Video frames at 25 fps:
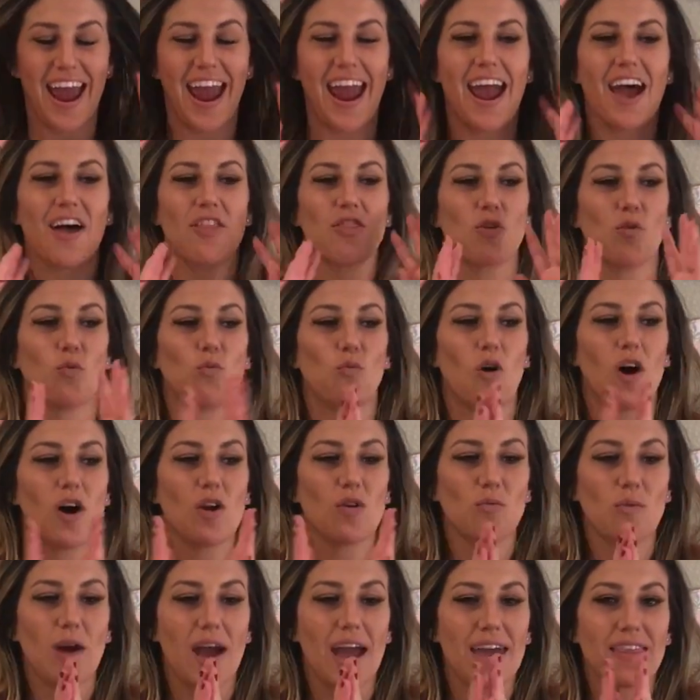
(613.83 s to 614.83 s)
And the
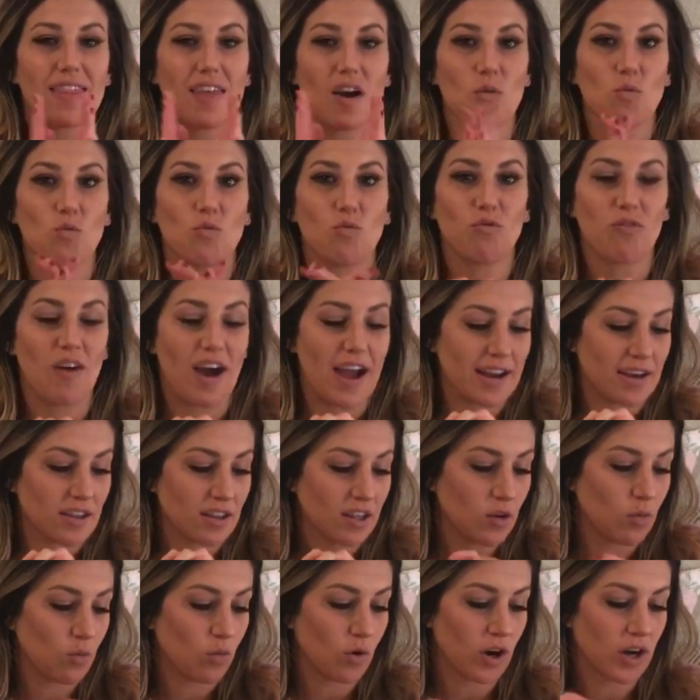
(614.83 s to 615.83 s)
one way that
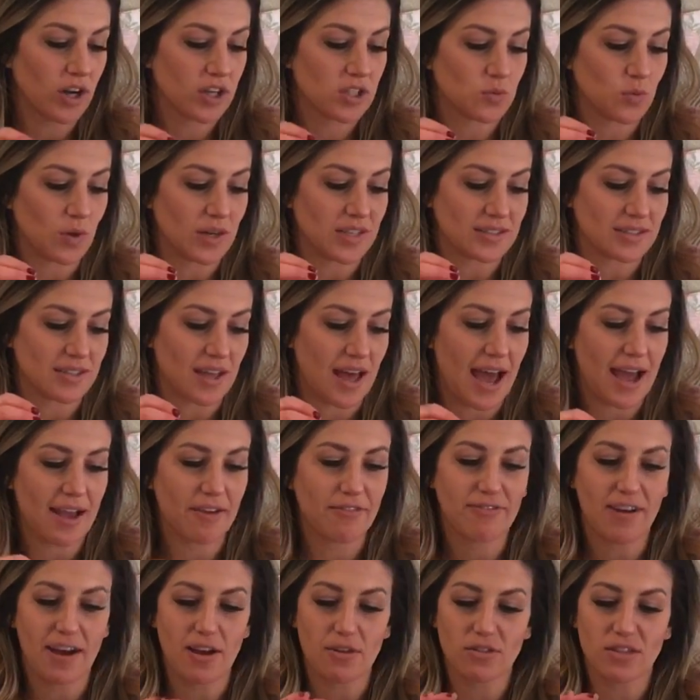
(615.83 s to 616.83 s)
finally worked was
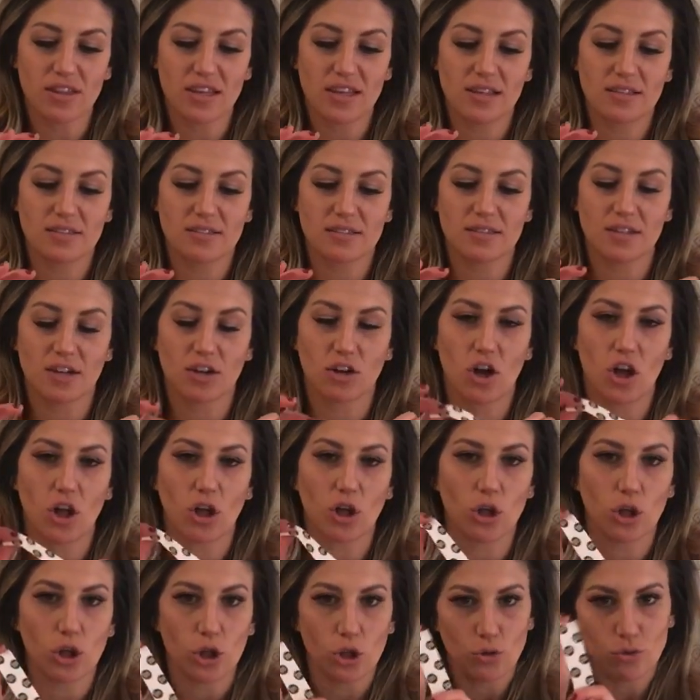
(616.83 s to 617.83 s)
I found these, they're
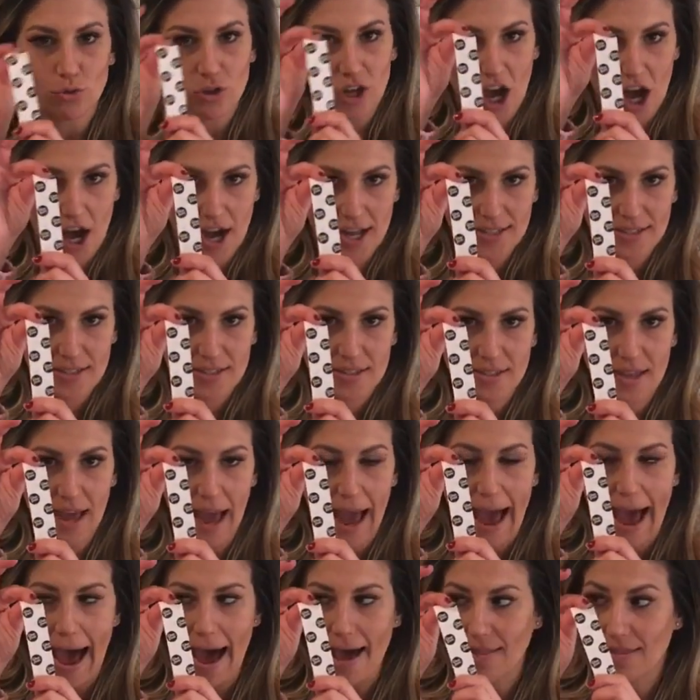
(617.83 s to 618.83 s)
called glue dots
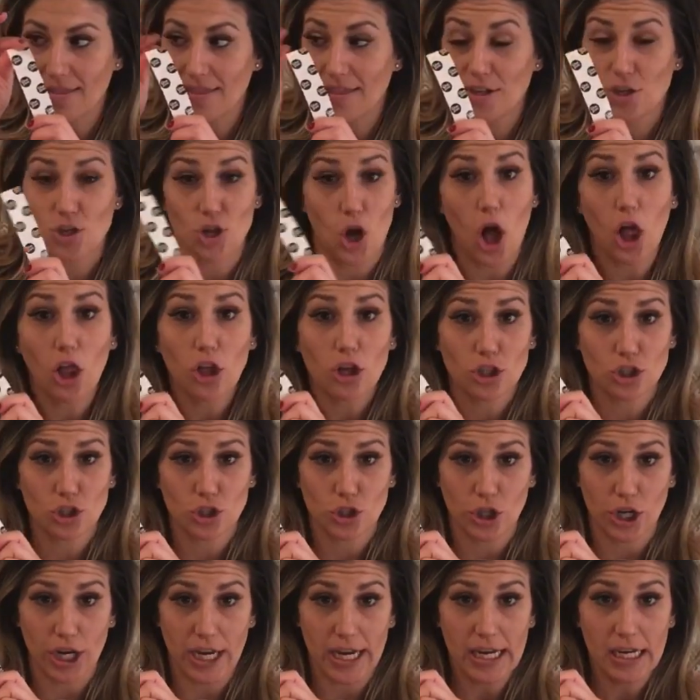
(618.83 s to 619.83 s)
at the Dollar
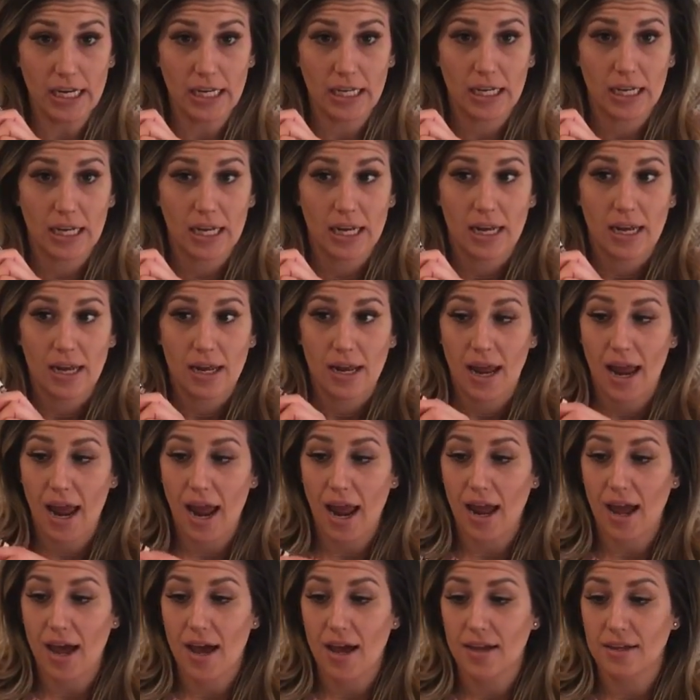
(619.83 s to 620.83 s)
Tree,
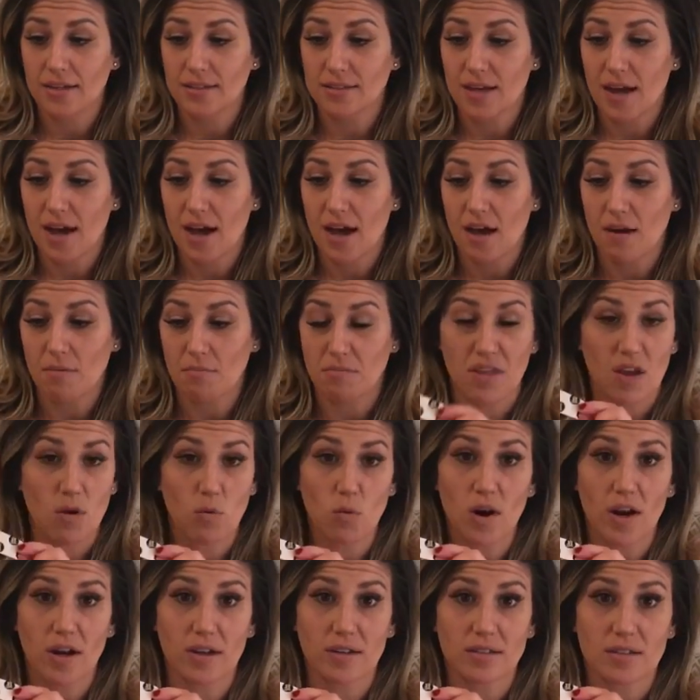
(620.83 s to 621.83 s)
and they
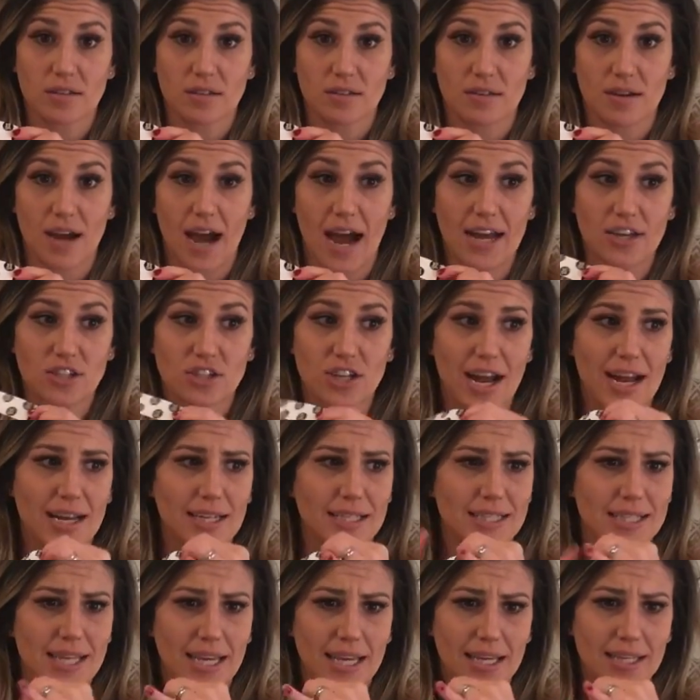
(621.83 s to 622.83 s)
worked. I
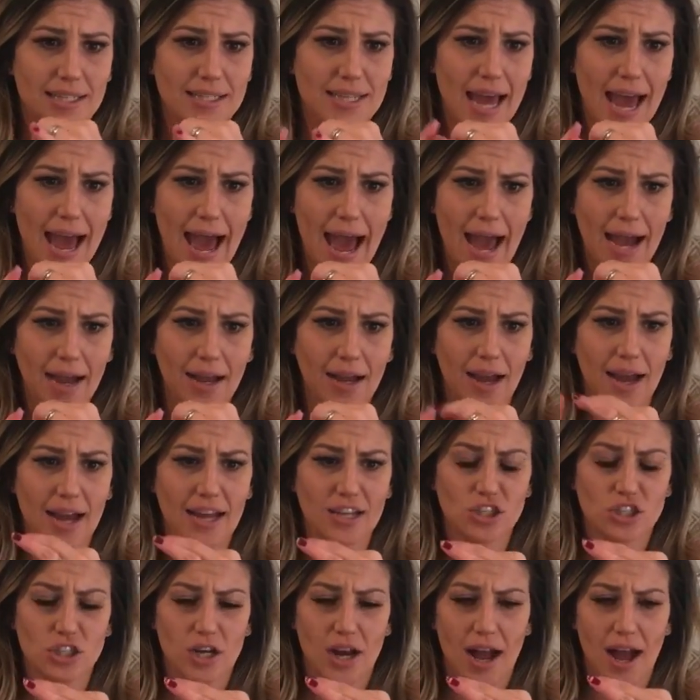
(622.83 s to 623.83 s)
tried ticky tack,
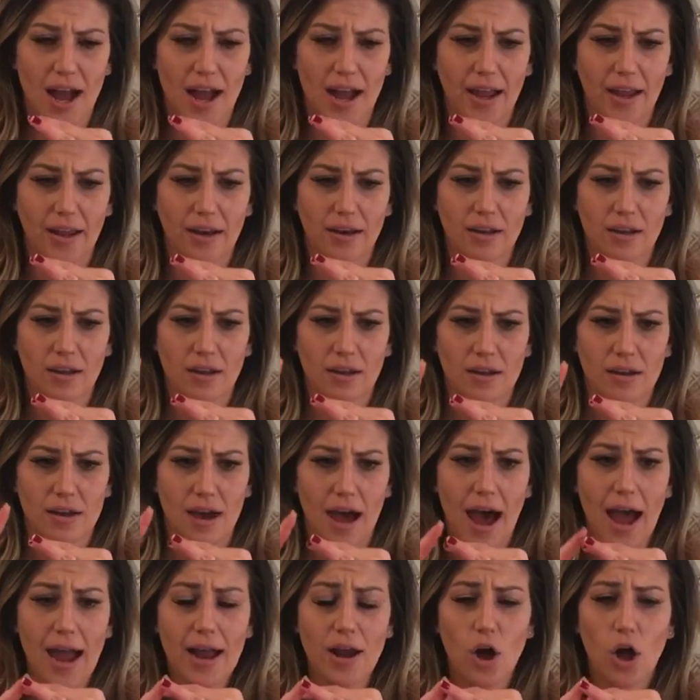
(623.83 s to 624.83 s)

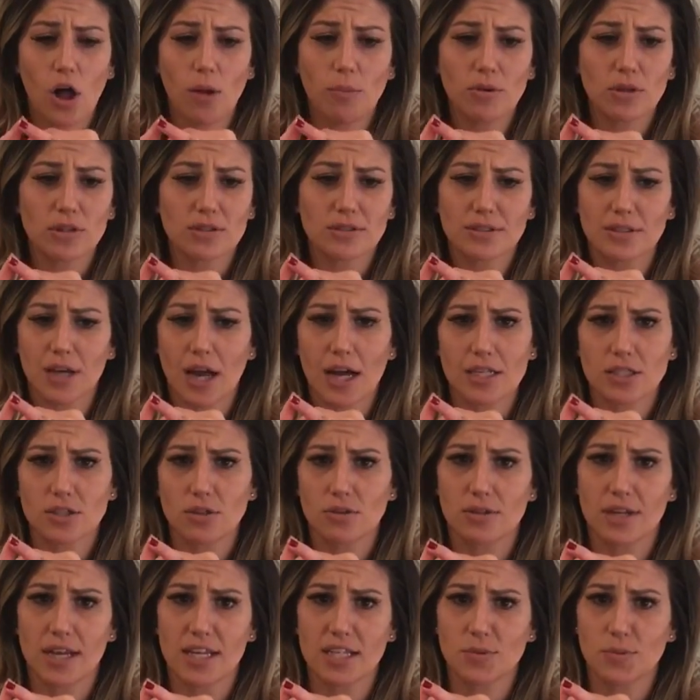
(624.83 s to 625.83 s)
I almost got
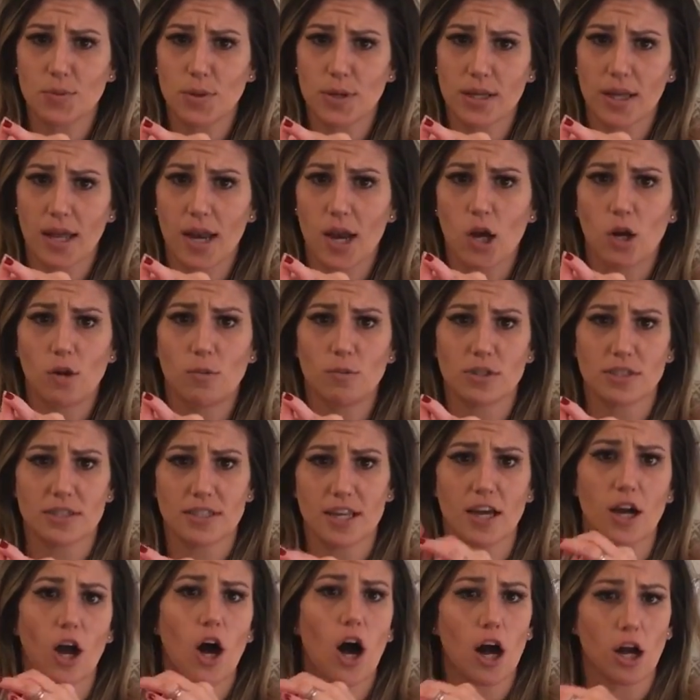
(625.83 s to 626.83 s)
so desperate that I
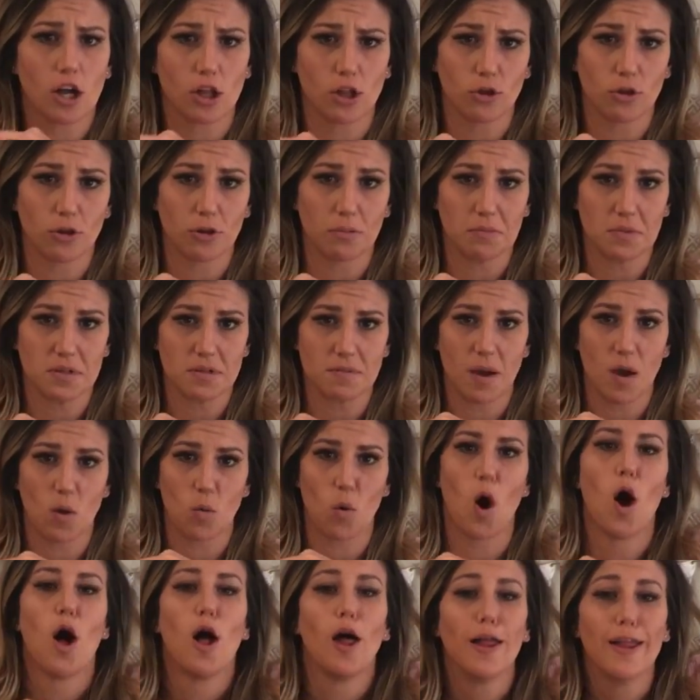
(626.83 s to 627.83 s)
almost like hot glued them to
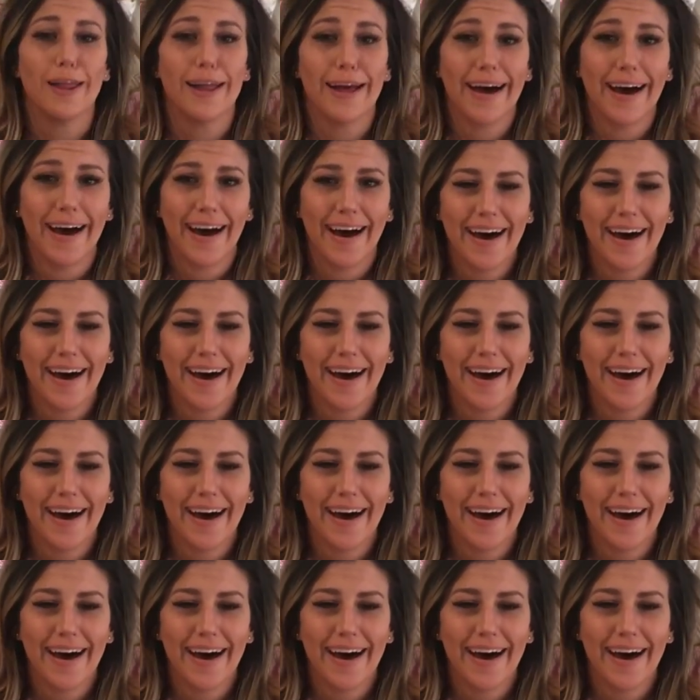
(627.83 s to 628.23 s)
my wall.